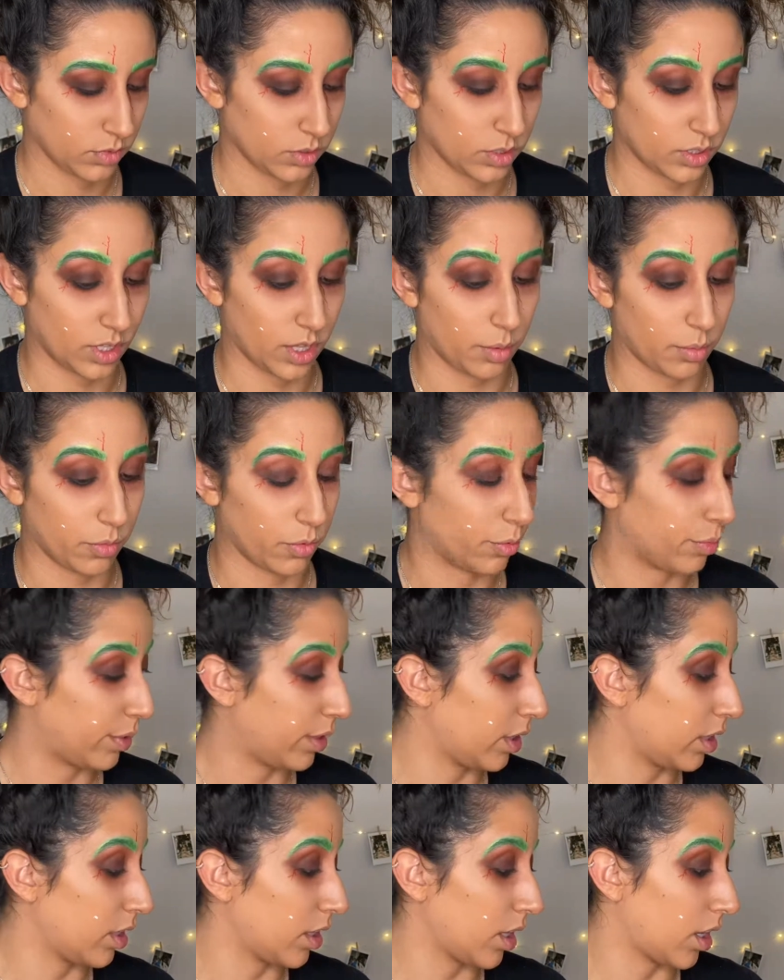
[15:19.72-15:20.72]
It's that
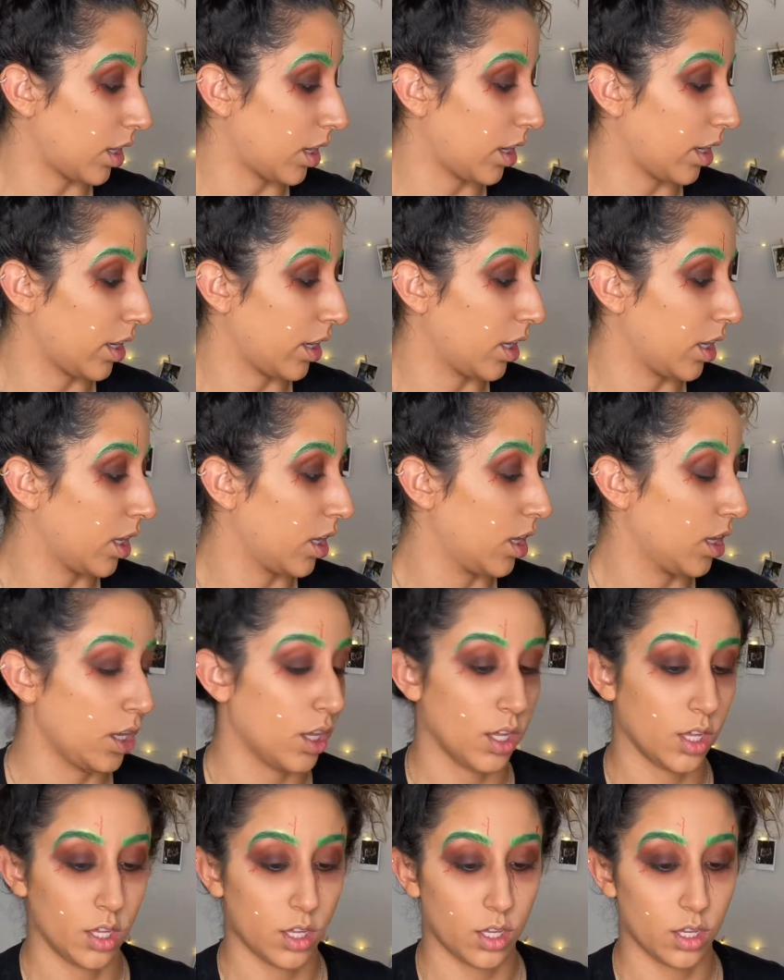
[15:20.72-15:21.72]
moment that I
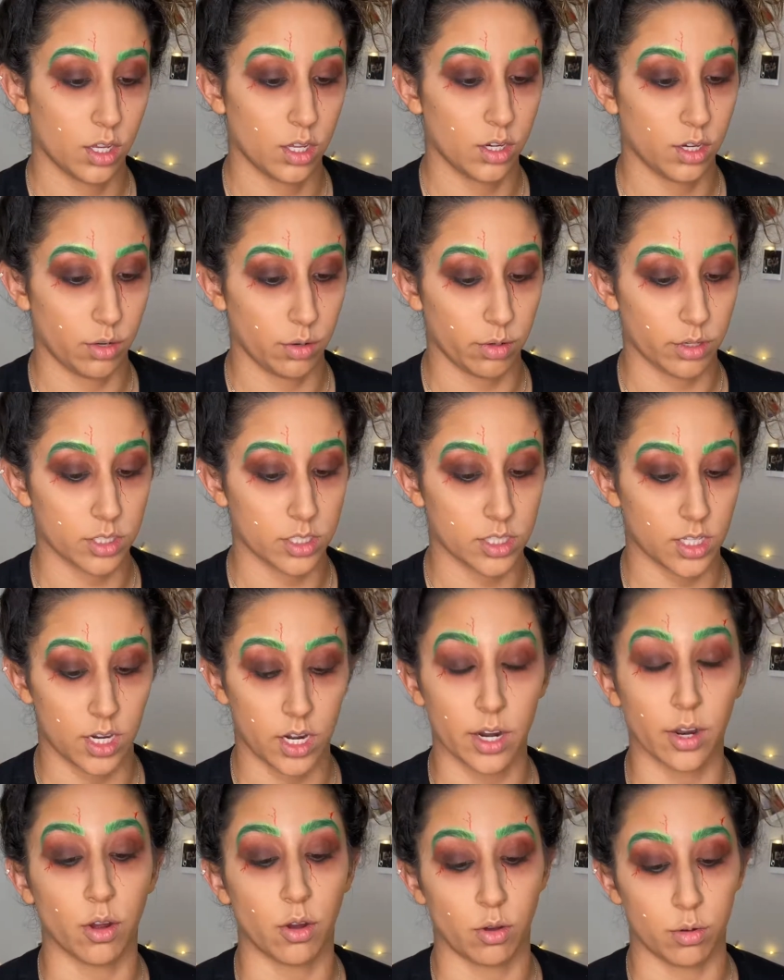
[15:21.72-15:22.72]
noticed that
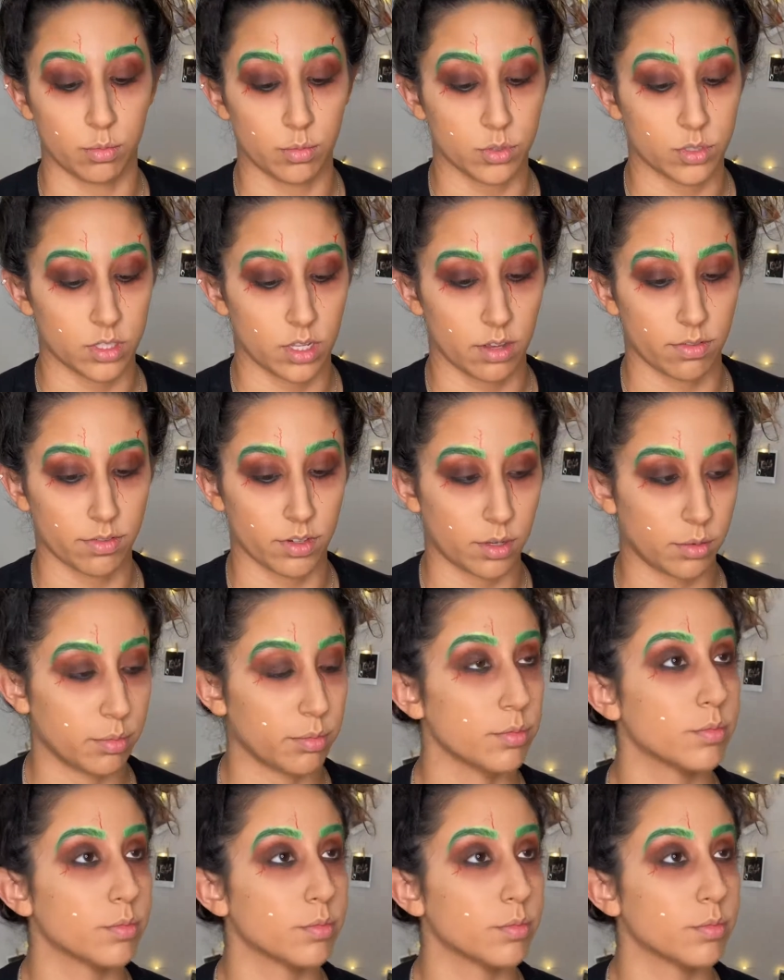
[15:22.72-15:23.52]
I almost have to.